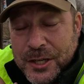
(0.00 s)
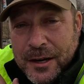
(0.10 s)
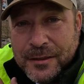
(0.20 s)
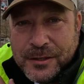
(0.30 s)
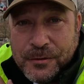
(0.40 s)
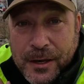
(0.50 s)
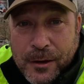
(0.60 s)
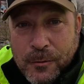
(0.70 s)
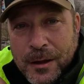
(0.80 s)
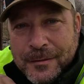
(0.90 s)
sharing this
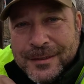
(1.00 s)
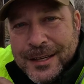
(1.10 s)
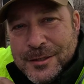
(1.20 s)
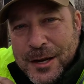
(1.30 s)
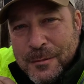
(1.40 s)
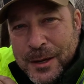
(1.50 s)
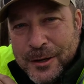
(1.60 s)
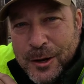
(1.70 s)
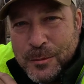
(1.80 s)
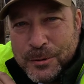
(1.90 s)
video, one, test out my
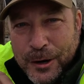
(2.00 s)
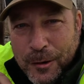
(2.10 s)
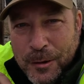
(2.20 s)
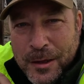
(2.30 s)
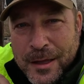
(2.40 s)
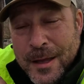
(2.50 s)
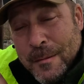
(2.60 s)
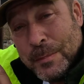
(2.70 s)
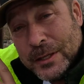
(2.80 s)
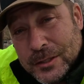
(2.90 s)
GoPro,
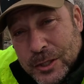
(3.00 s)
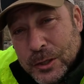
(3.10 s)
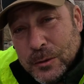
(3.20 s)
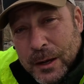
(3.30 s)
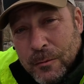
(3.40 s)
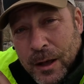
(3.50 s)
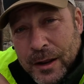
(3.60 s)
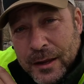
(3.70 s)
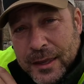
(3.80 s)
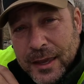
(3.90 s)
but two, I want
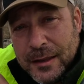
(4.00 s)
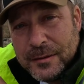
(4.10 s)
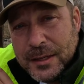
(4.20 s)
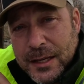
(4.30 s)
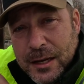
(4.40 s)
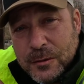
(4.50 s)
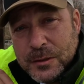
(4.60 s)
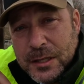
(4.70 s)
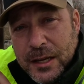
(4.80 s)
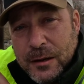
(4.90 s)
to get
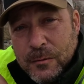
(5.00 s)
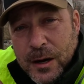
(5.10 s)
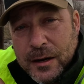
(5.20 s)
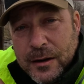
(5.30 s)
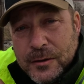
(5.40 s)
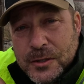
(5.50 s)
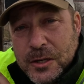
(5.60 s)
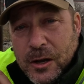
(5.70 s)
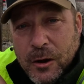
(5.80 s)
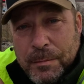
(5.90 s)
DOT workers
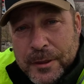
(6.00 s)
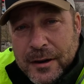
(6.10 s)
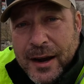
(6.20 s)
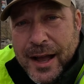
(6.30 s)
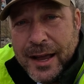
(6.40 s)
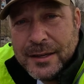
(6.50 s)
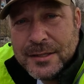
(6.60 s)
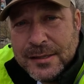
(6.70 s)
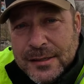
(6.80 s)
to open their eyes